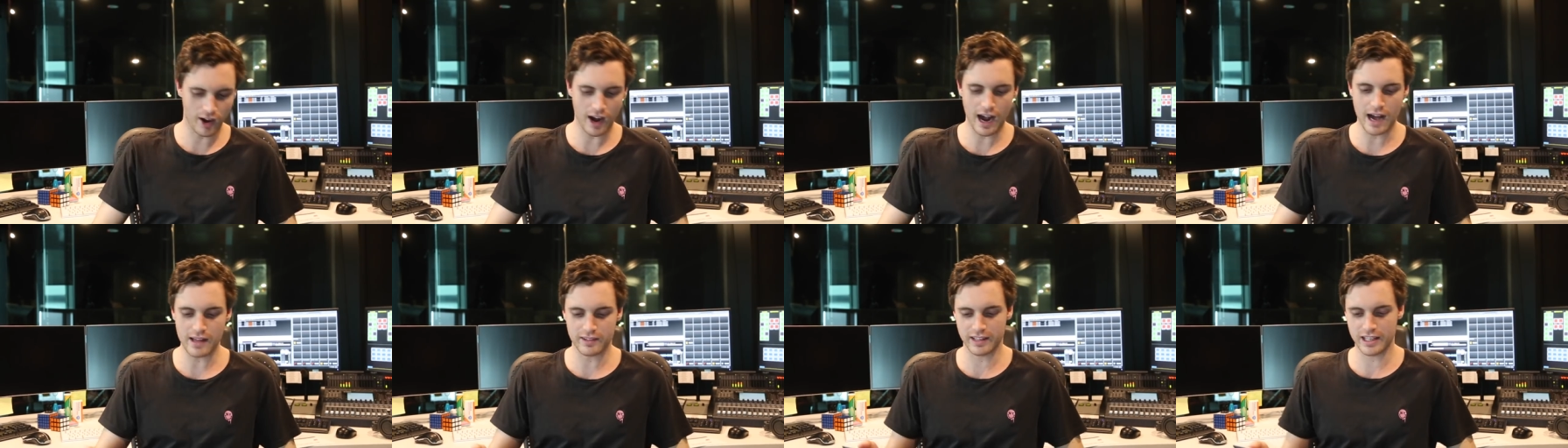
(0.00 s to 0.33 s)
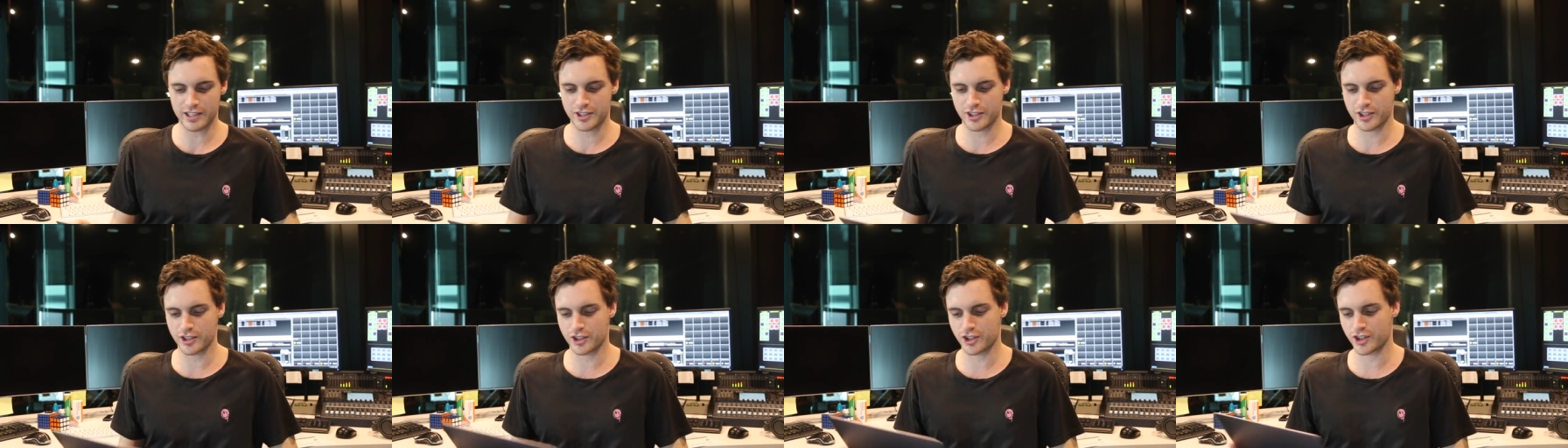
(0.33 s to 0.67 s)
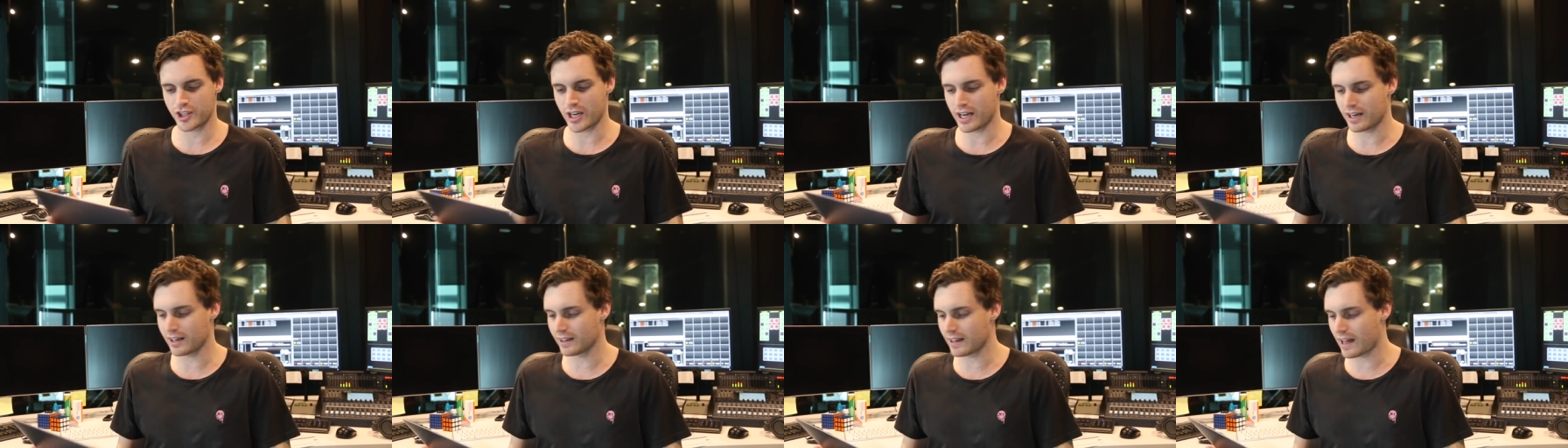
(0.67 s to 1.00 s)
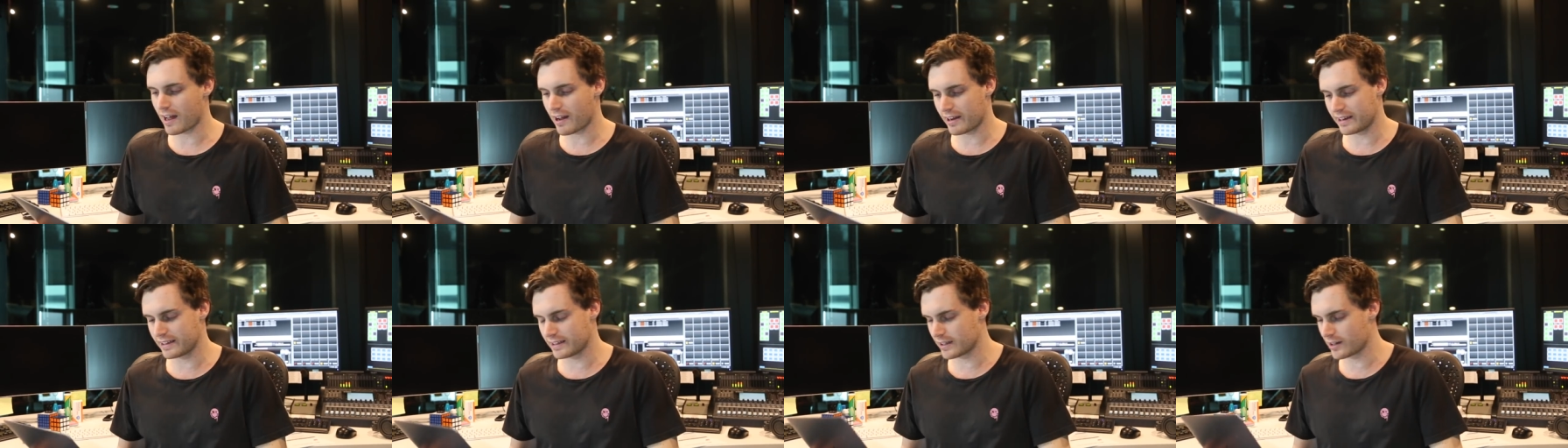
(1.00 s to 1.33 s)
All right, let's just channel
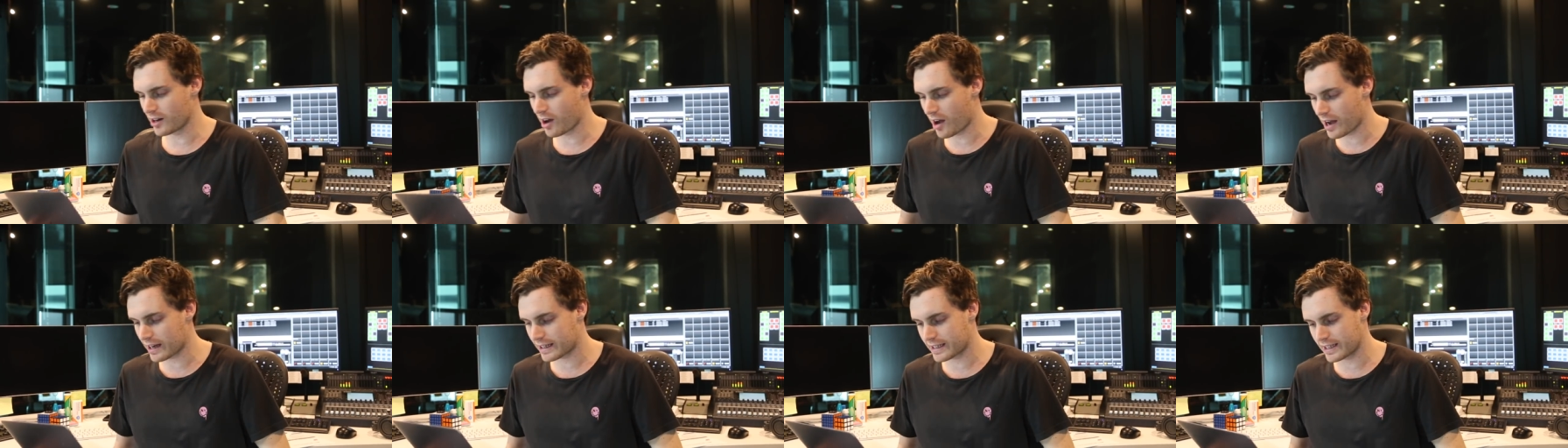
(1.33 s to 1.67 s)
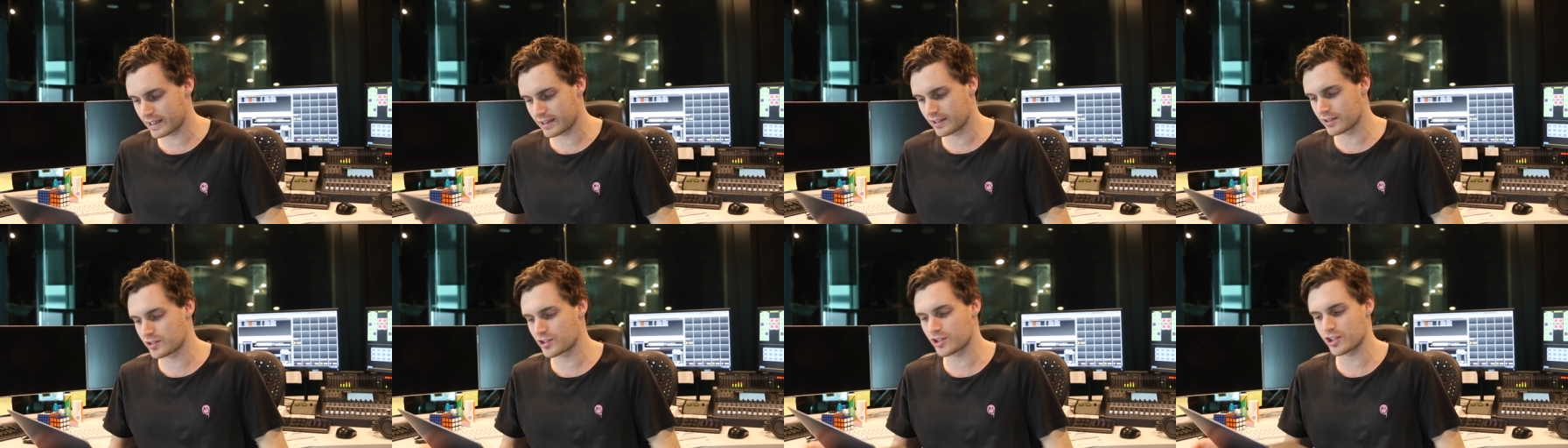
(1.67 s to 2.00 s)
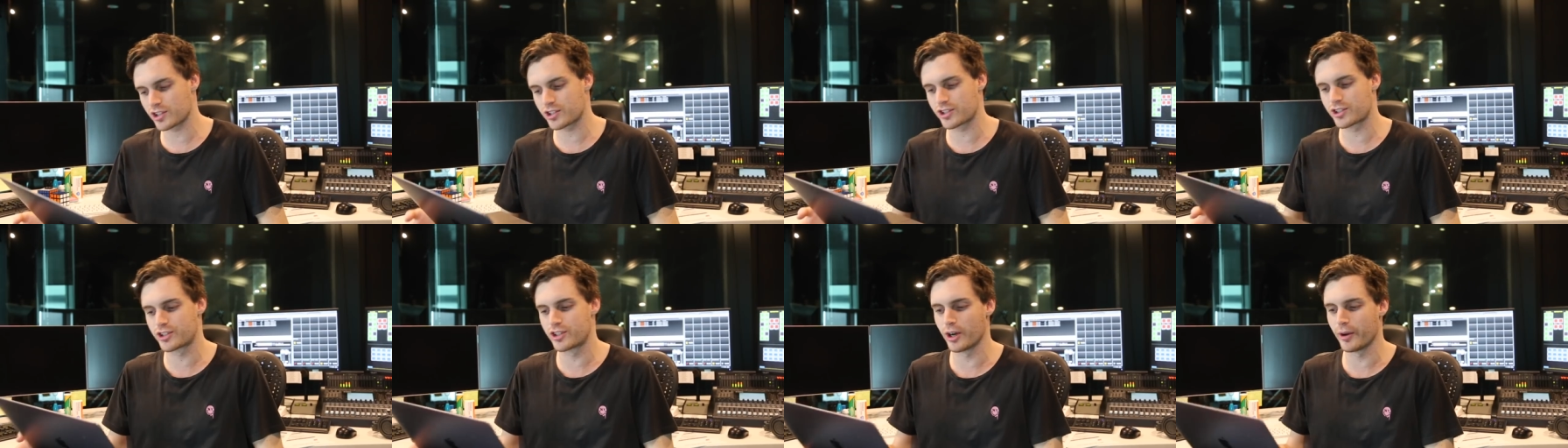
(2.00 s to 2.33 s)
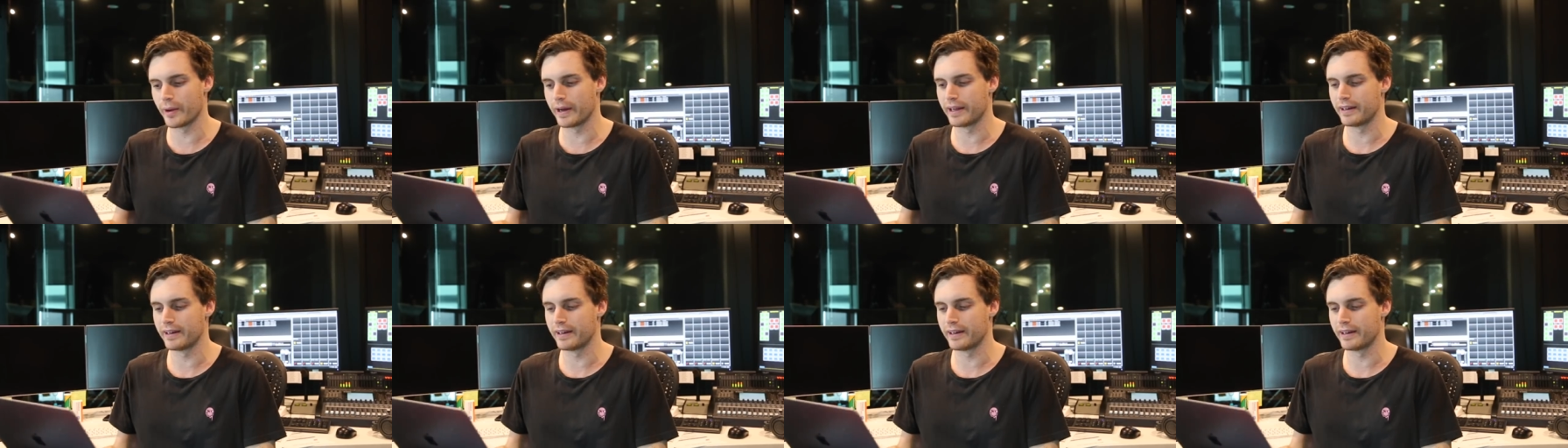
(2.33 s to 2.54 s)
our inner Nike and just do